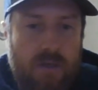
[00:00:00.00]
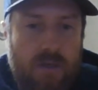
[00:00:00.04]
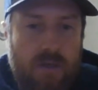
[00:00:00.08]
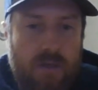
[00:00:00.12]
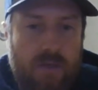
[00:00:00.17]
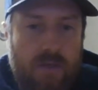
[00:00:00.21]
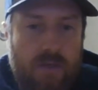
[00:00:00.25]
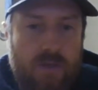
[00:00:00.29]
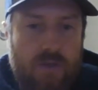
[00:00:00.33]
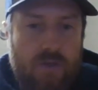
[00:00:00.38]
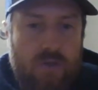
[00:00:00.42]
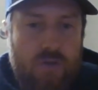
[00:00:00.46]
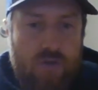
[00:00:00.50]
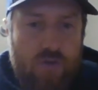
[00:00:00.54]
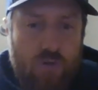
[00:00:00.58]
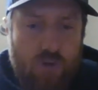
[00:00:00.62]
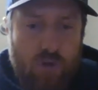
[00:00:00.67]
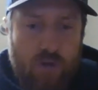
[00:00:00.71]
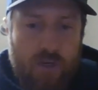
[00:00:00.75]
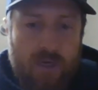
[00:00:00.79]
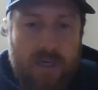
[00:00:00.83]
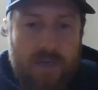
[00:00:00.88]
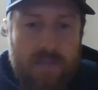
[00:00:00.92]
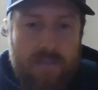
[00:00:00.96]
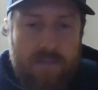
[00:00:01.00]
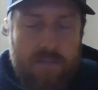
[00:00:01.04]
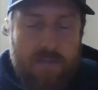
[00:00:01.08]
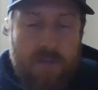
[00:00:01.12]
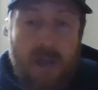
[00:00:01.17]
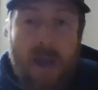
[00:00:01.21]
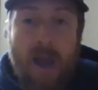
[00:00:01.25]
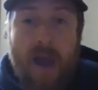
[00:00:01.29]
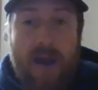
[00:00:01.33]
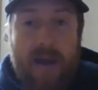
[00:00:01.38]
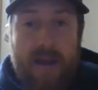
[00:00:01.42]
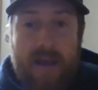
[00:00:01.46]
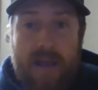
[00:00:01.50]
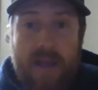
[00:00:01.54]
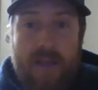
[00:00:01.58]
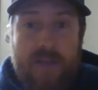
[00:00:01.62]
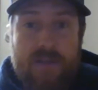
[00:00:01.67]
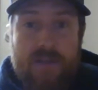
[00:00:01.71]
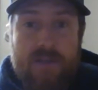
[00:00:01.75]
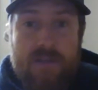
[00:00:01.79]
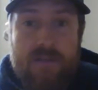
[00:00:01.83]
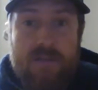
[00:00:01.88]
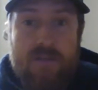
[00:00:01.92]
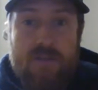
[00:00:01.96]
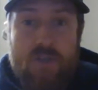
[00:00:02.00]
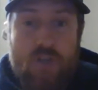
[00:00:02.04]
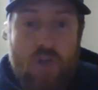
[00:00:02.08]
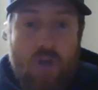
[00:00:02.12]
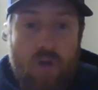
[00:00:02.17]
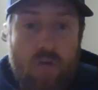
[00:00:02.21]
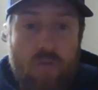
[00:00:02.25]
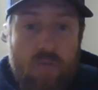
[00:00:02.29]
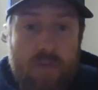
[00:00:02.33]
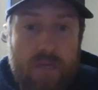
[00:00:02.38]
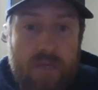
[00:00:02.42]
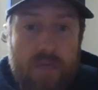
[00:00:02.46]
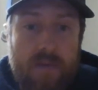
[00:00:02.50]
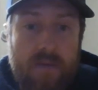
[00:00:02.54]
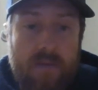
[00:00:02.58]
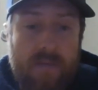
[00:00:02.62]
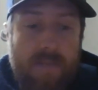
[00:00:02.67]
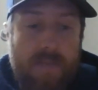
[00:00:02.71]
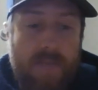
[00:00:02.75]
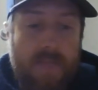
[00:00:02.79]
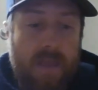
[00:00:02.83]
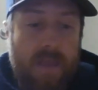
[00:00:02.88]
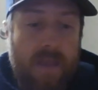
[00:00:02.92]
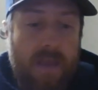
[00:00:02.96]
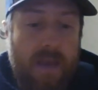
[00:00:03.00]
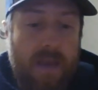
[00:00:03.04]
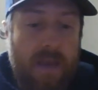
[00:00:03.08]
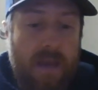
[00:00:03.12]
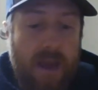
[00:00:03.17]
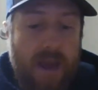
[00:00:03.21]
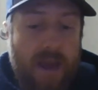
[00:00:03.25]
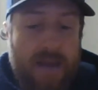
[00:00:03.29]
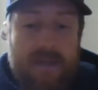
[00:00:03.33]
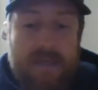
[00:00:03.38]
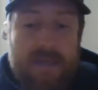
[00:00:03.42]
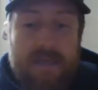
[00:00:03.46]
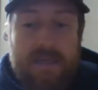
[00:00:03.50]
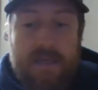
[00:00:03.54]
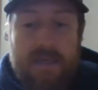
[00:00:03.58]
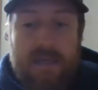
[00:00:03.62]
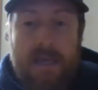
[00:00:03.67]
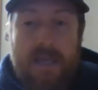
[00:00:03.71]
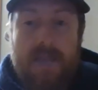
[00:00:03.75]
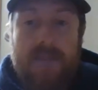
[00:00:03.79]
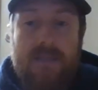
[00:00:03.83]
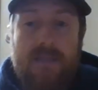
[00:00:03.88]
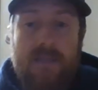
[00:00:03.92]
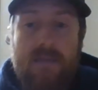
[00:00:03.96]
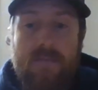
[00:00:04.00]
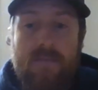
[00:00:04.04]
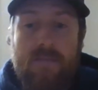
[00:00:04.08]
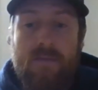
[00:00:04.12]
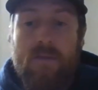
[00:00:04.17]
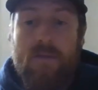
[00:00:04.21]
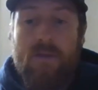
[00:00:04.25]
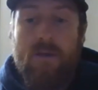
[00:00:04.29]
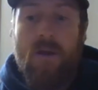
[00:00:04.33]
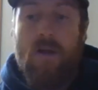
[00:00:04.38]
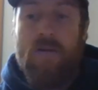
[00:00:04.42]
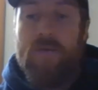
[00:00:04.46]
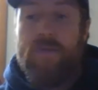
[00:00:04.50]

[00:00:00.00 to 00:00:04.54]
the dream God has shown me? And I need to cut some, there are